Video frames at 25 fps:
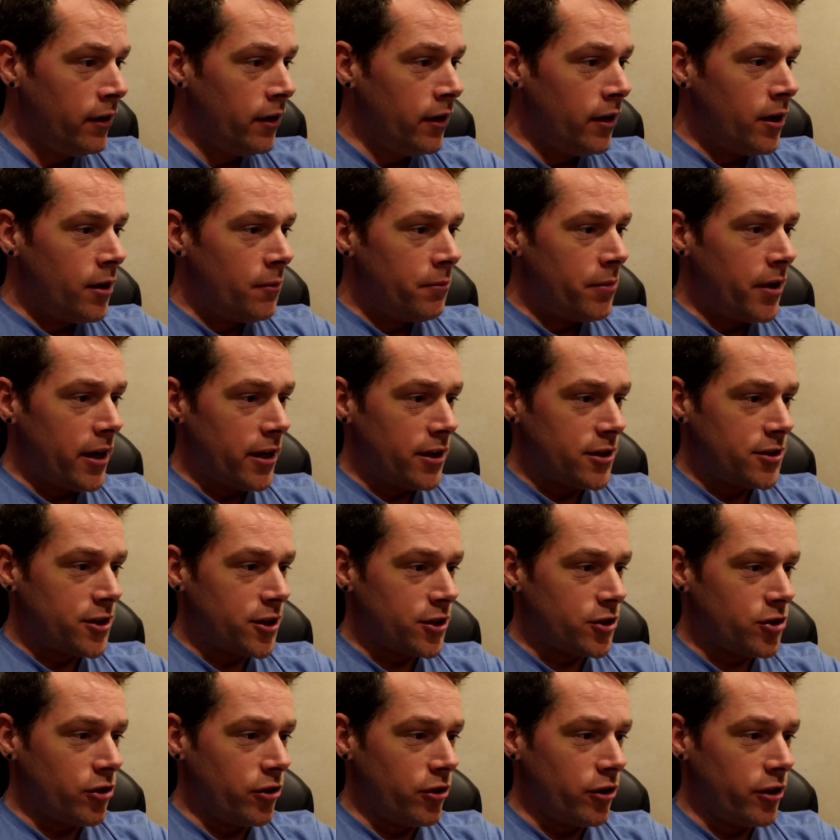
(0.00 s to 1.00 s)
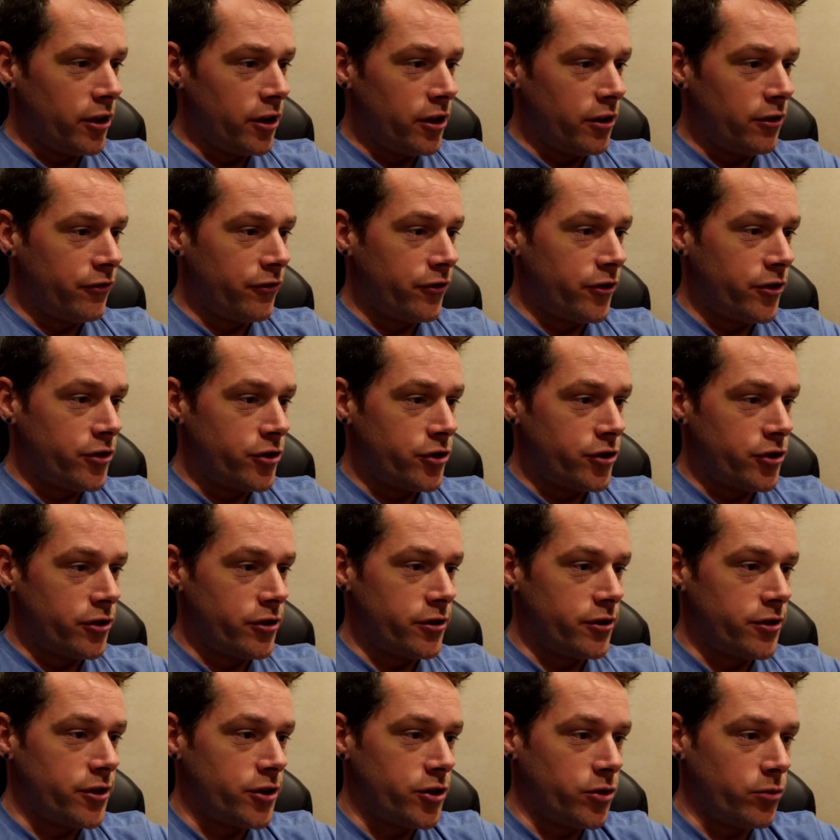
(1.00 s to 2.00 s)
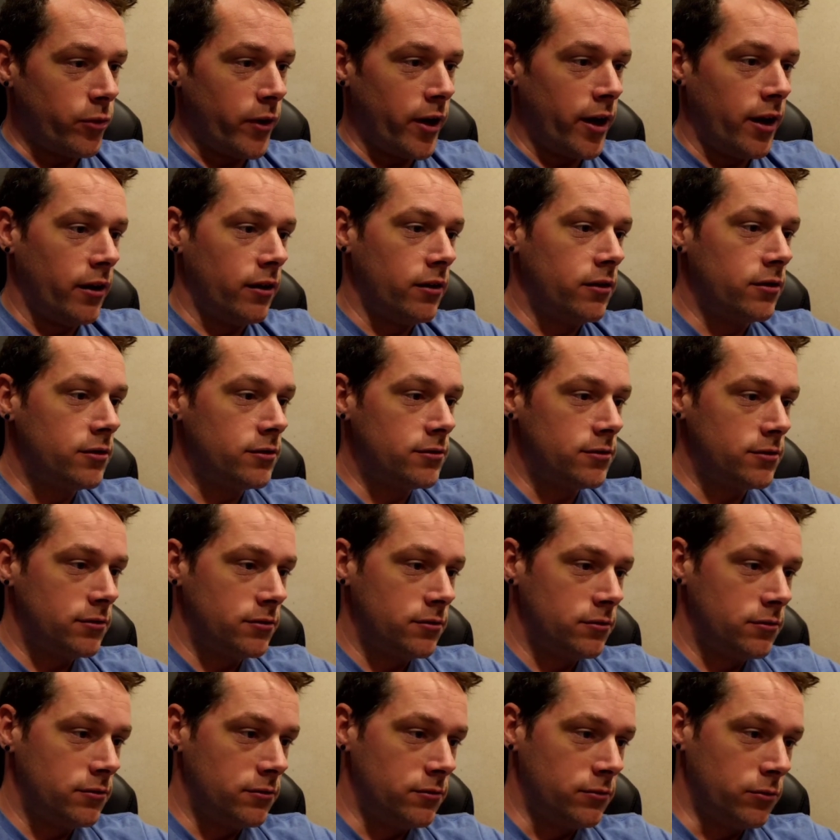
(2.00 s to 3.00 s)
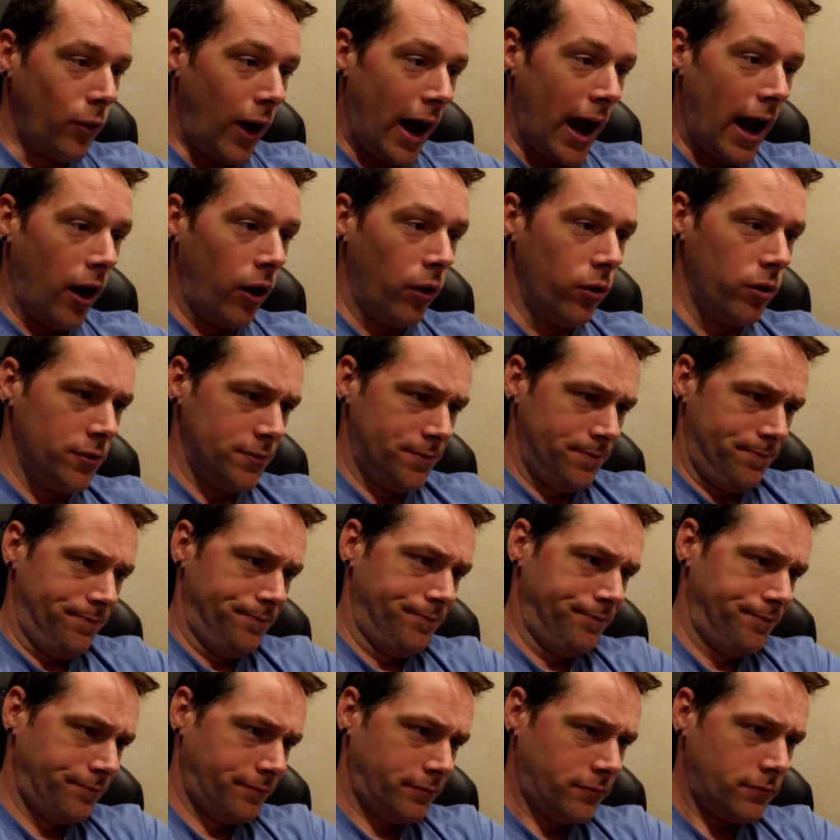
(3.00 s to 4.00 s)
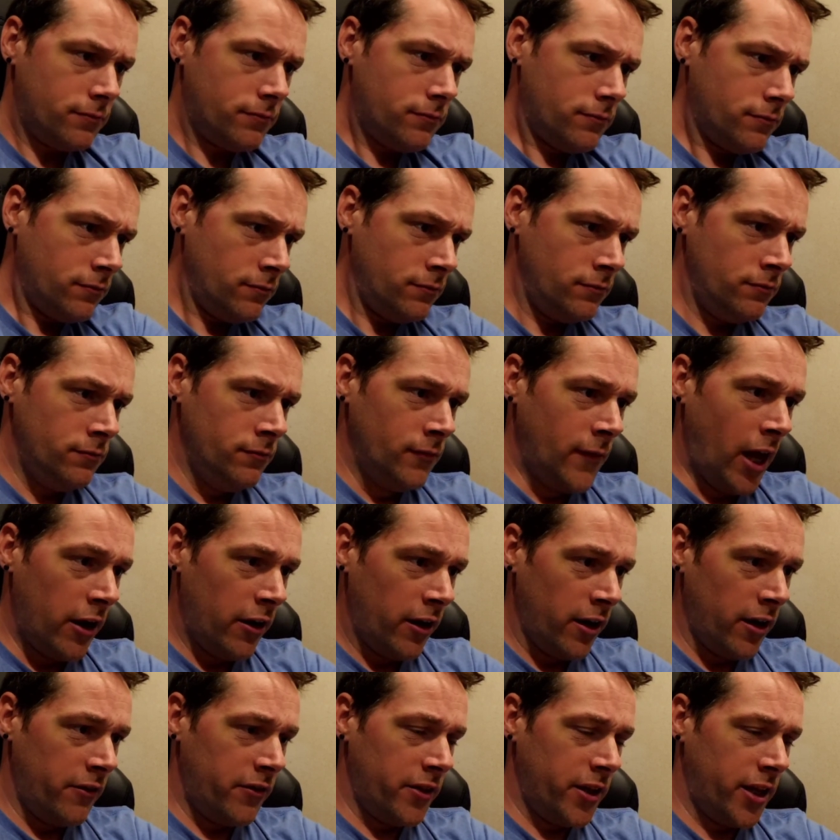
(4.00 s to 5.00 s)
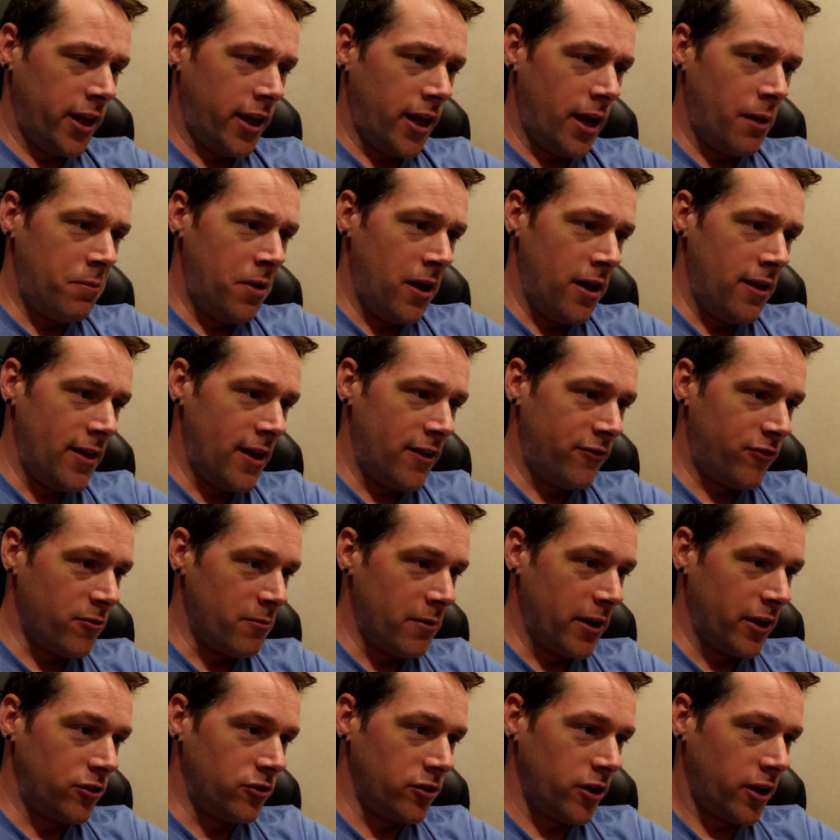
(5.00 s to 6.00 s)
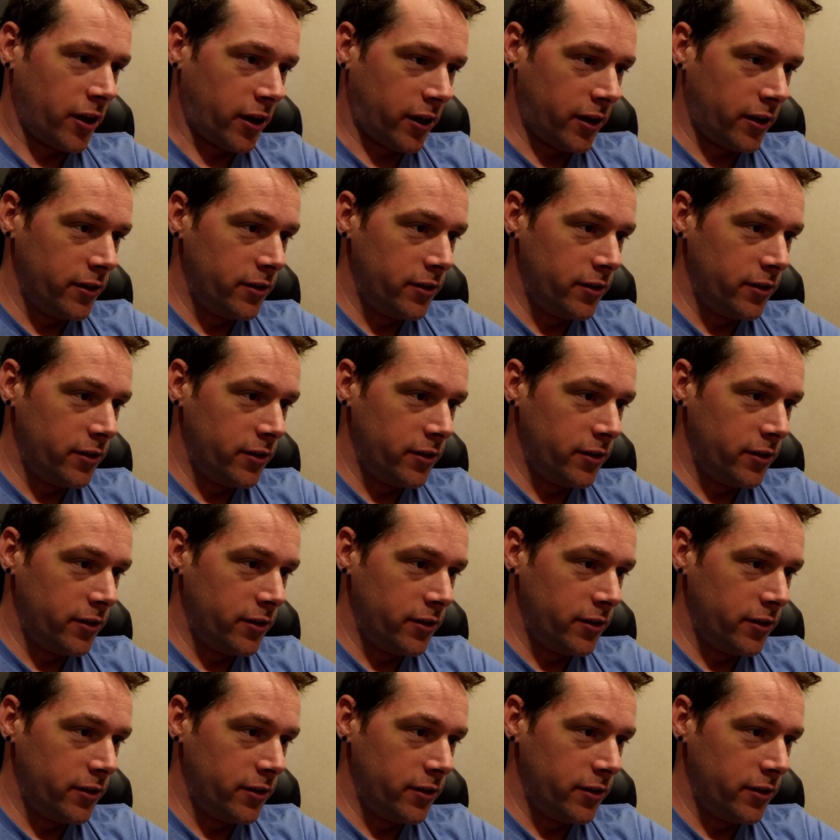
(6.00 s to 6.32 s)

Paying $600 a year for insurance as well. Wow. I don't even think I pay that for my truck.